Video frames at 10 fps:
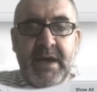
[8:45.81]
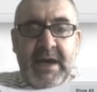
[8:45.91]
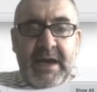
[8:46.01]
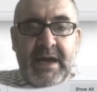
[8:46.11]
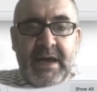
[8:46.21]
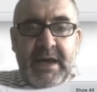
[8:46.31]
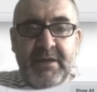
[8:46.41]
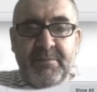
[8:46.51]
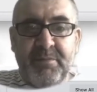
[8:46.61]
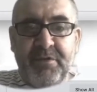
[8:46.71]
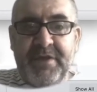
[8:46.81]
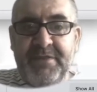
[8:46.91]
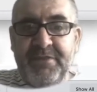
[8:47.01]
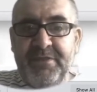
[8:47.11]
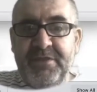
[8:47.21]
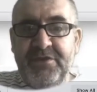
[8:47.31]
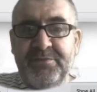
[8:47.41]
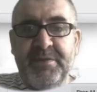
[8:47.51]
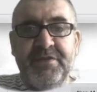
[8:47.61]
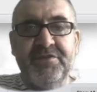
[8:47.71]
but then this
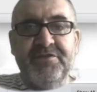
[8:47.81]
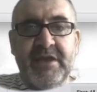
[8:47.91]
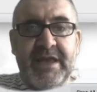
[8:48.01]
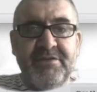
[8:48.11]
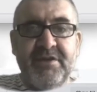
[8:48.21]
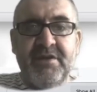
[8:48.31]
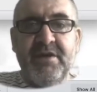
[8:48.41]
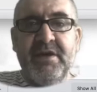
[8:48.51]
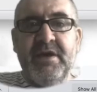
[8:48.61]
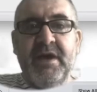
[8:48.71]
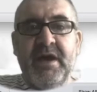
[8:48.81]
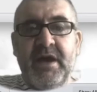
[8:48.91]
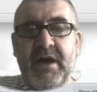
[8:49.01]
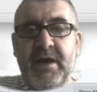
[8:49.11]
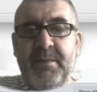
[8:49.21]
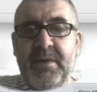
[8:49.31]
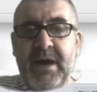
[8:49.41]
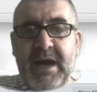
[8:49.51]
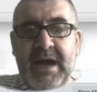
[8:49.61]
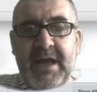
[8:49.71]
bit that's selected
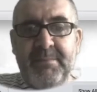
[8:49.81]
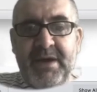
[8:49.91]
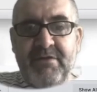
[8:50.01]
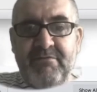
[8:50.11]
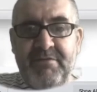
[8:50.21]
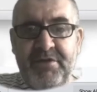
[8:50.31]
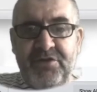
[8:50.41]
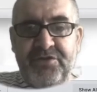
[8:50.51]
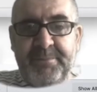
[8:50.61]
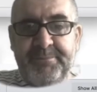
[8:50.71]
I might reverse it.